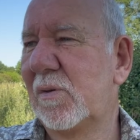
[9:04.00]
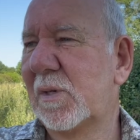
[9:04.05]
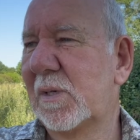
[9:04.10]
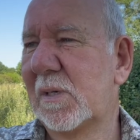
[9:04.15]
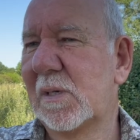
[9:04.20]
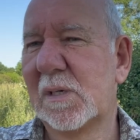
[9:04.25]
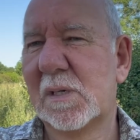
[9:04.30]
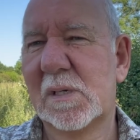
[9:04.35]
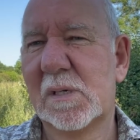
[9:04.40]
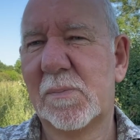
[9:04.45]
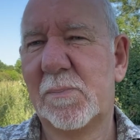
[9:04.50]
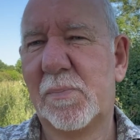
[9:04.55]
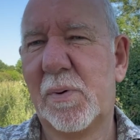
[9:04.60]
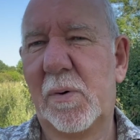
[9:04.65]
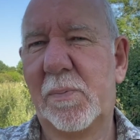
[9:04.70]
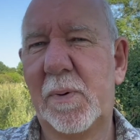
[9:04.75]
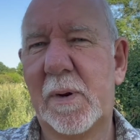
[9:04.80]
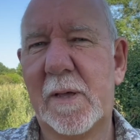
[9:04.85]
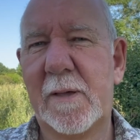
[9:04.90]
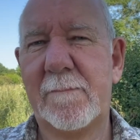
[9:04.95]
this
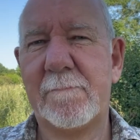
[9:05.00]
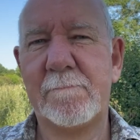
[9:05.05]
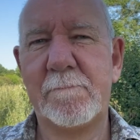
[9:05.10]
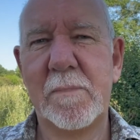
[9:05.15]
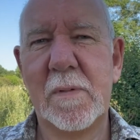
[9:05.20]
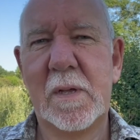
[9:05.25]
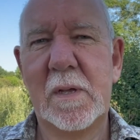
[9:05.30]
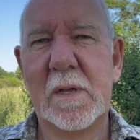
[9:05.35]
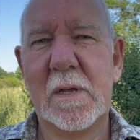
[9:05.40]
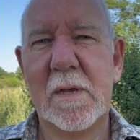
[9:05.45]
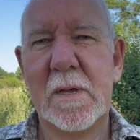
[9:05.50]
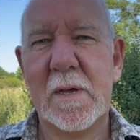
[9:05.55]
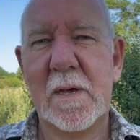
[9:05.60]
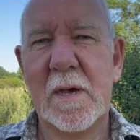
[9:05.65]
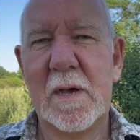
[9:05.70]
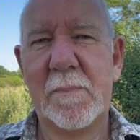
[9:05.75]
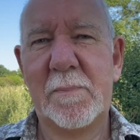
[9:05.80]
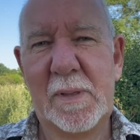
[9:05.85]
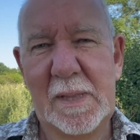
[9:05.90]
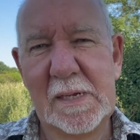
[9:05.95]
properly.
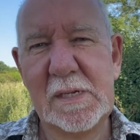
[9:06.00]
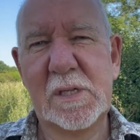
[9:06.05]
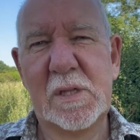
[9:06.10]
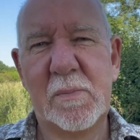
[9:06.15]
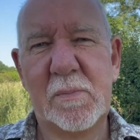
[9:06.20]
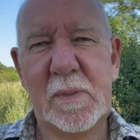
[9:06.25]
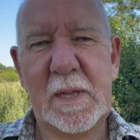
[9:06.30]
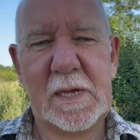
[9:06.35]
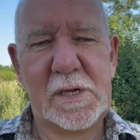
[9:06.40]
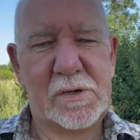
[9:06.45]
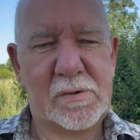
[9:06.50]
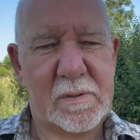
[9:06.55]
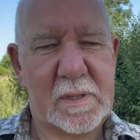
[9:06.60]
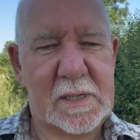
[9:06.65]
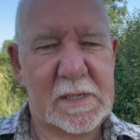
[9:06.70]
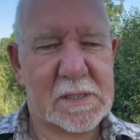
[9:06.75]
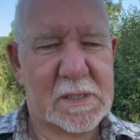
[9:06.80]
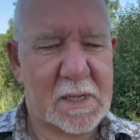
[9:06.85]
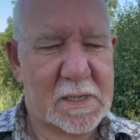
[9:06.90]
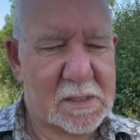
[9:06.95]
But that's the nature of
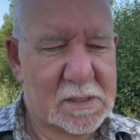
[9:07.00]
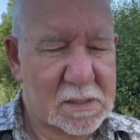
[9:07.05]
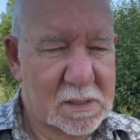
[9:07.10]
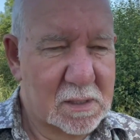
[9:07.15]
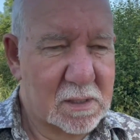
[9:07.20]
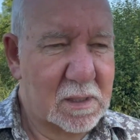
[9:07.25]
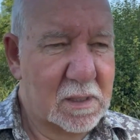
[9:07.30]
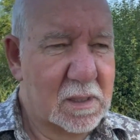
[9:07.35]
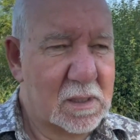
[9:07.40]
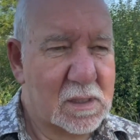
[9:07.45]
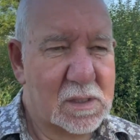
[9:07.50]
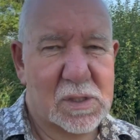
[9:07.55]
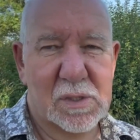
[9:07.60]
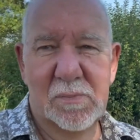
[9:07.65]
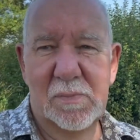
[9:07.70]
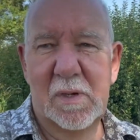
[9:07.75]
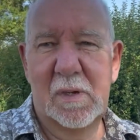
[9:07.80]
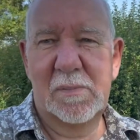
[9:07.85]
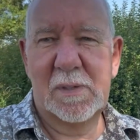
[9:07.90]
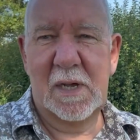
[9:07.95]
these things. You
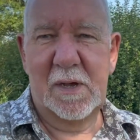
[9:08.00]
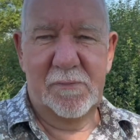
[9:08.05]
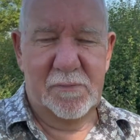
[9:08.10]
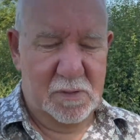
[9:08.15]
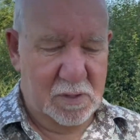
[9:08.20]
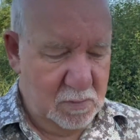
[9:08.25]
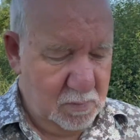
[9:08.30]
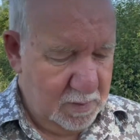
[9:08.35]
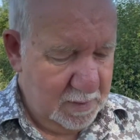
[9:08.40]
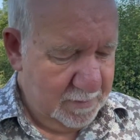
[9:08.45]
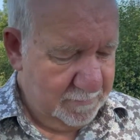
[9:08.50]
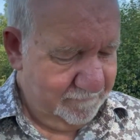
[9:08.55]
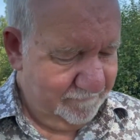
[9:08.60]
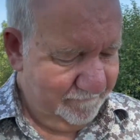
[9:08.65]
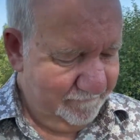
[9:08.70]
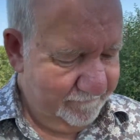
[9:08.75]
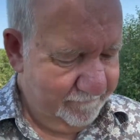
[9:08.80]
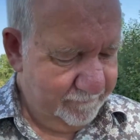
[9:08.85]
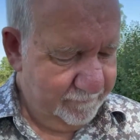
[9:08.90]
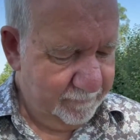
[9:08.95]
sometimes have to
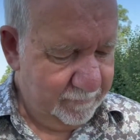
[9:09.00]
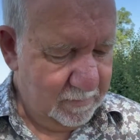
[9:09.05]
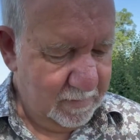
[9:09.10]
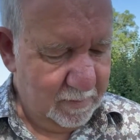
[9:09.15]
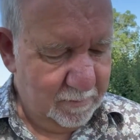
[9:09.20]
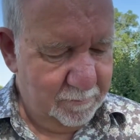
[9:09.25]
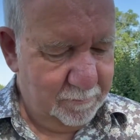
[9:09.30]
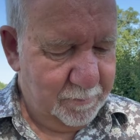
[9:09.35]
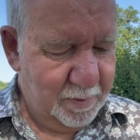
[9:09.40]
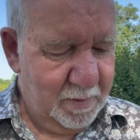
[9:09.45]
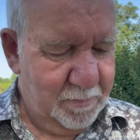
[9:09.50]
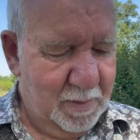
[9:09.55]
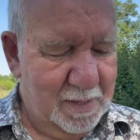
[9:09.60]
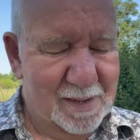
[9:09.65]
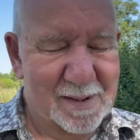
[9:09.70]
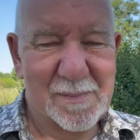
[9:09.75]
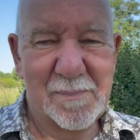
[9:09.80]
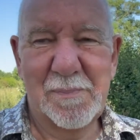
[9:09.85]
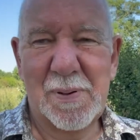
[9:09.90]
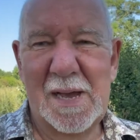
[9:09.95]
be a bit
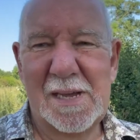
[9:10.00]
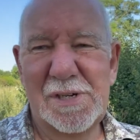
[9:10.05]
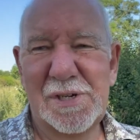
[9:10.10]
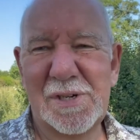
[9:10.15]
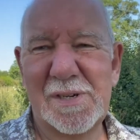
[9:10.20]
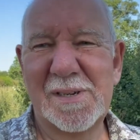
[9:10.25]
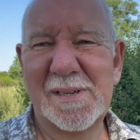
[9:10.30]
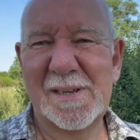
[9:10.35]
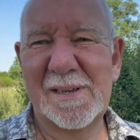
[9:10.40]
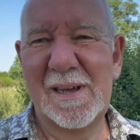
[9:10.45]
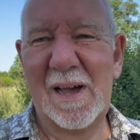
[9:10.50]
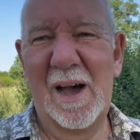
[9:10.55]
patient.